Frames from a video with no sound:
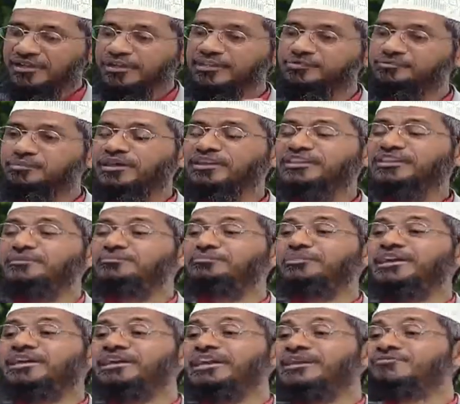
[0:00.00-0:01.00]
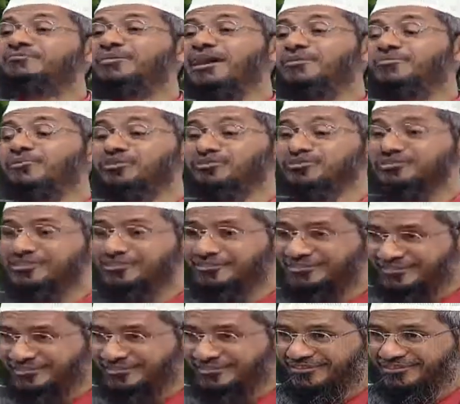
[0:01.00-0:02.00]
is better than praying in my mosque.
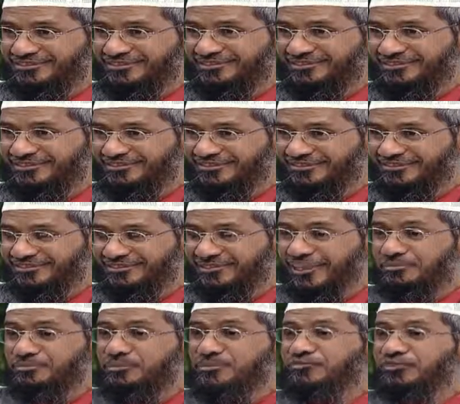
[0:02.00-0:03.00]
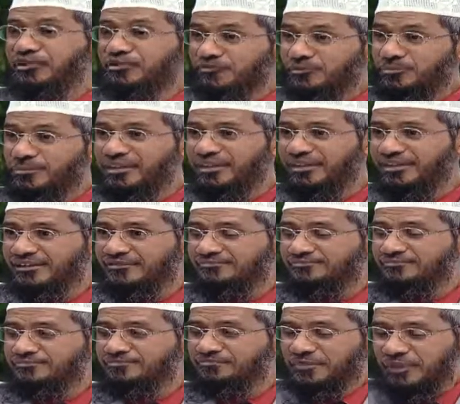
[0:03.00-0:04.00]
That means for a woman,
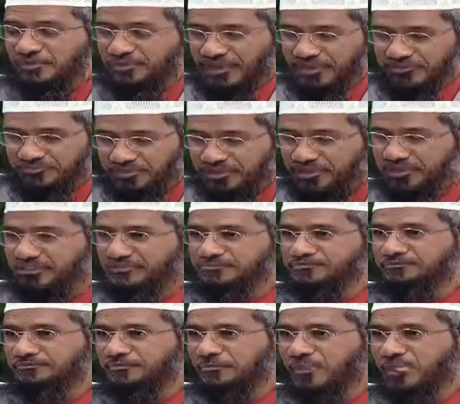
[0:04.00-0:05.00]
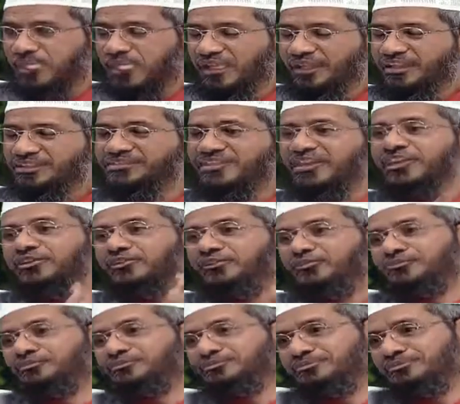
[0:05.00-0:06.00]
the best prayer is the inner room.